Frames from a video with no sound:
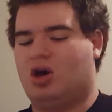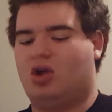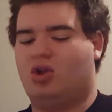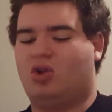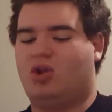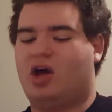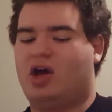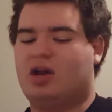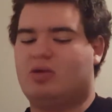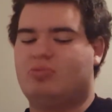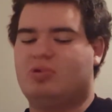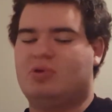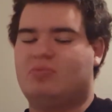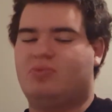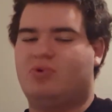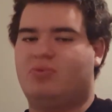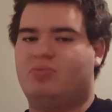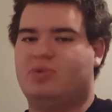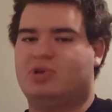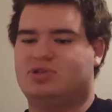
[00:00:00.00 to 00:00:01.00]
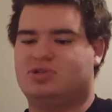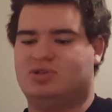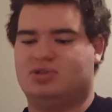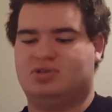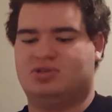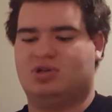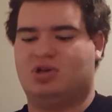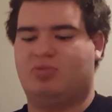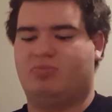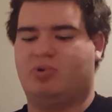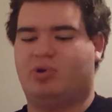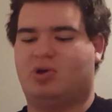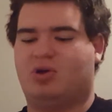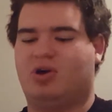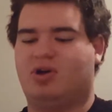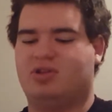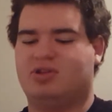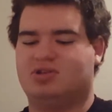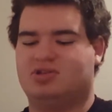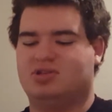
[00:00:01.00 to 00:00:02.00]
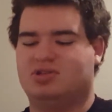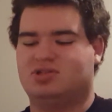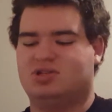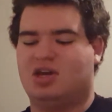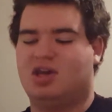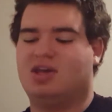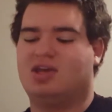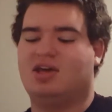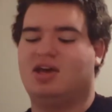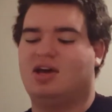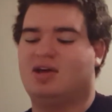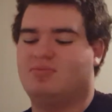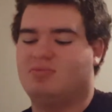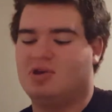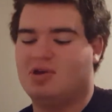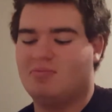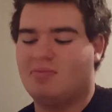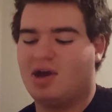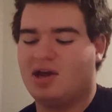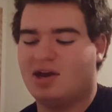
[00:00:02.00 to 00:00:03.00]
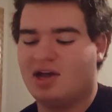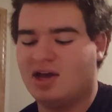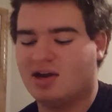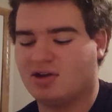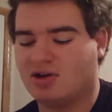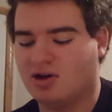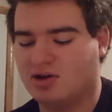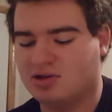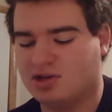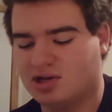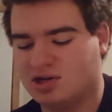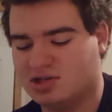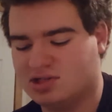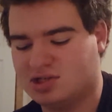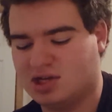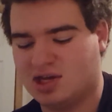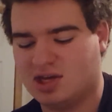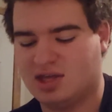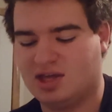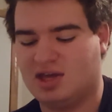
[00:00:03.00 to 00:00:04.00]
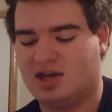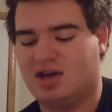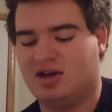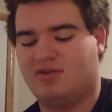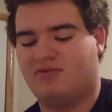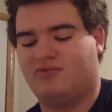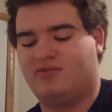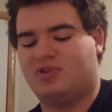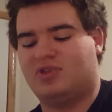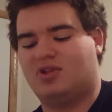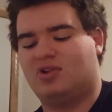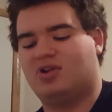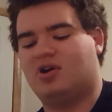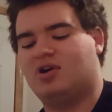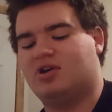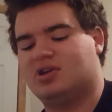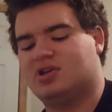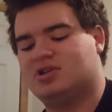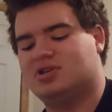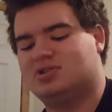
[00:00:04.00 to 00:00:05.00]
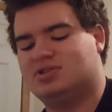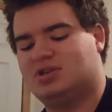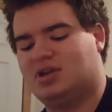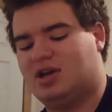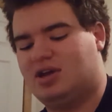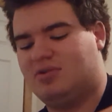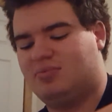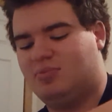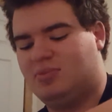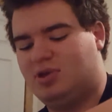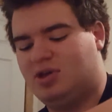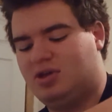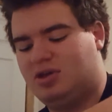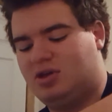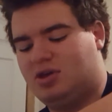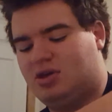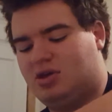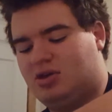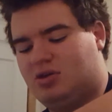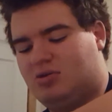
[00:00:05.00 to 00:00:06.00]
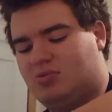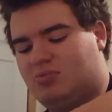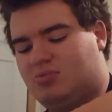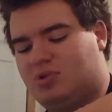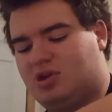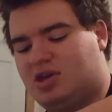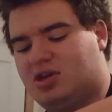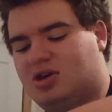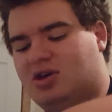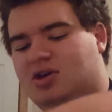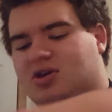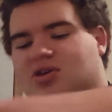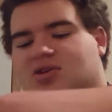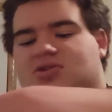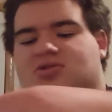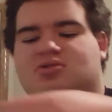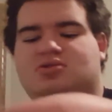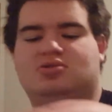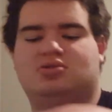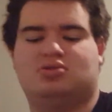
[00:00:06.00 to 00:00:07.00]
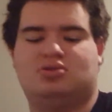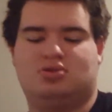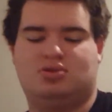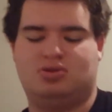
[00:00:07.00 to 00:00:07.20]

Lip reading: A lot of people mix this up and call this a shaky head. Me and my dad called it a shaky head for the longest time because,